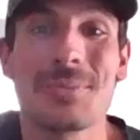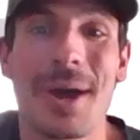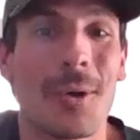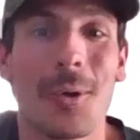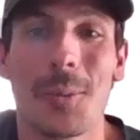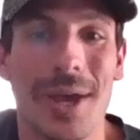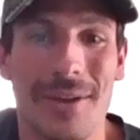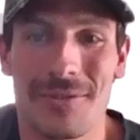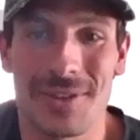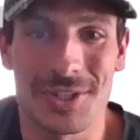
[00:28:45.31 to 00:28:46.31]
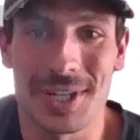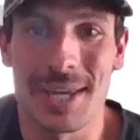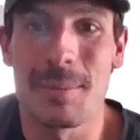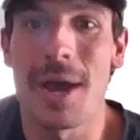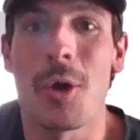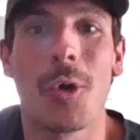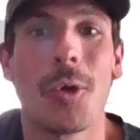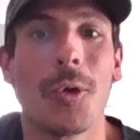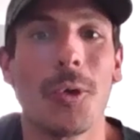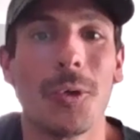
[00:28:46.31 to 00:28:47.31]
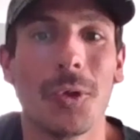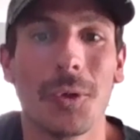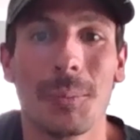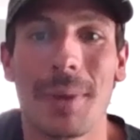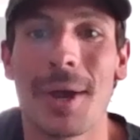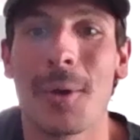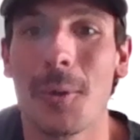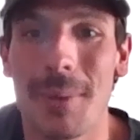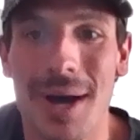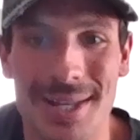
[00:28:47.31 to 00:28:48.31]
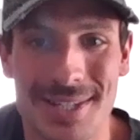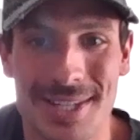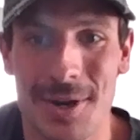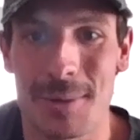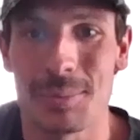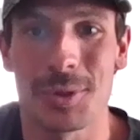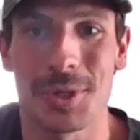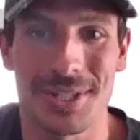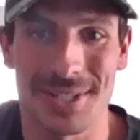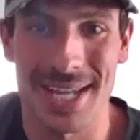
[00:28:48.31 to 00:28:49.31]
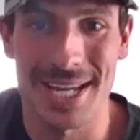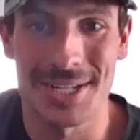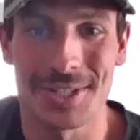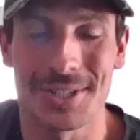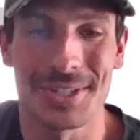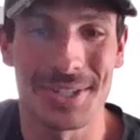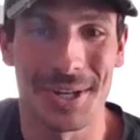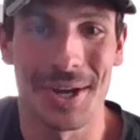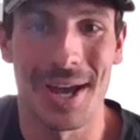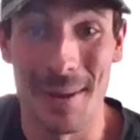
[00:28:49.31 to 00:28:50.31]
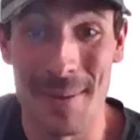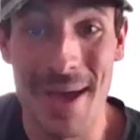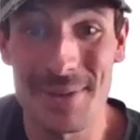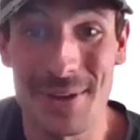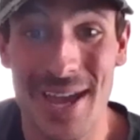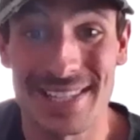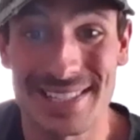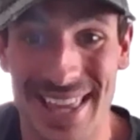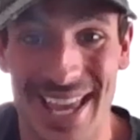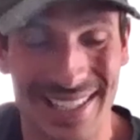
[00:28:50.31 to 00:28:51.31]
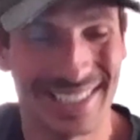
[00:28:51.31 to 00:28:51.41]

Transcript: my whole way of fishing and my whole mindset on presentation. So I'm happy you asked that.